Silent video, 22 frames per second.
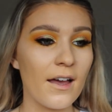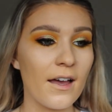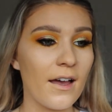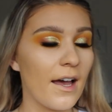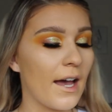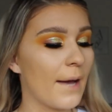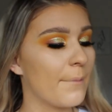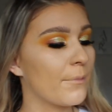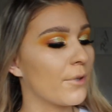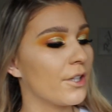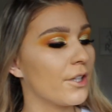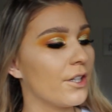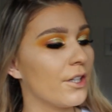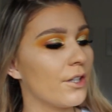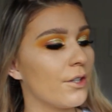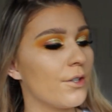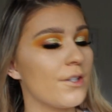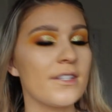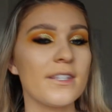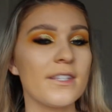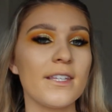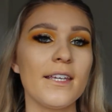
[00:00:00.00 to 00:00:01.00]
I'm going to
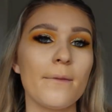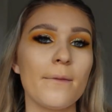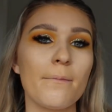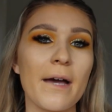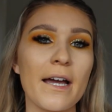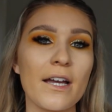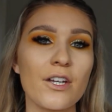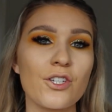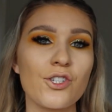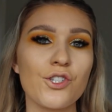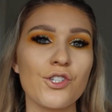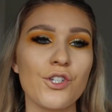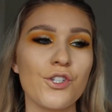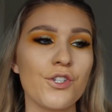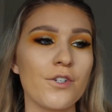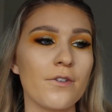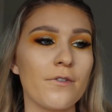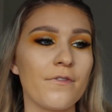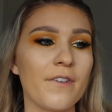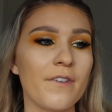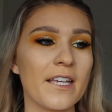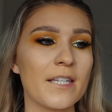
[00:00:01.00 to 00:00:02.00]
use the MAC
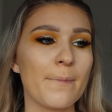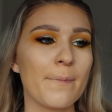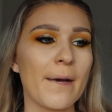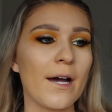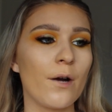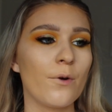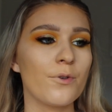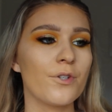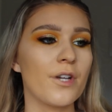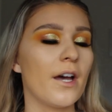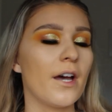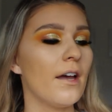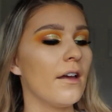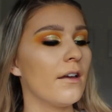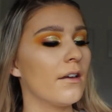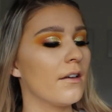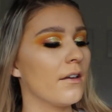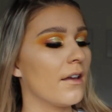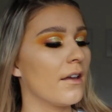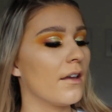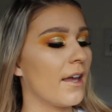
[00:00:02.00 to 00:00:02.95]
Studio Fix powder,